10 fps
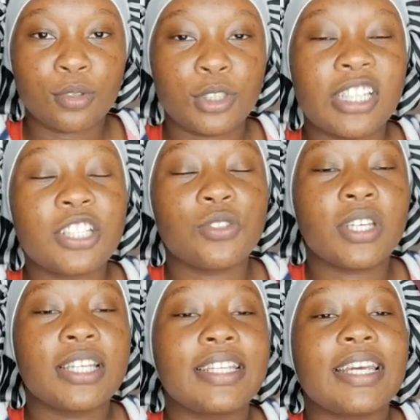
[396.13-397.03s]
so that you
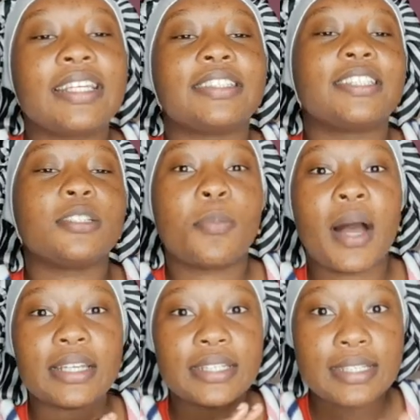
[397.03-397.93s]
can get a deeper
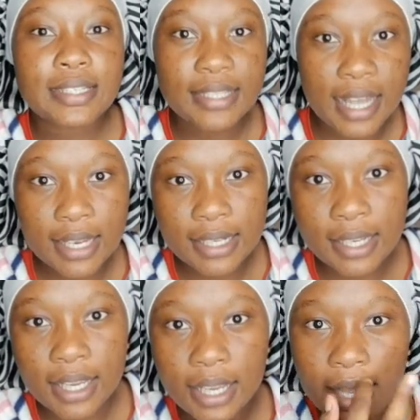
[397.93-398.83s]

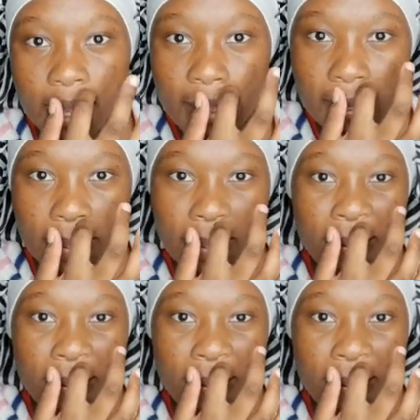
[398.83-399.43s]
understanding and,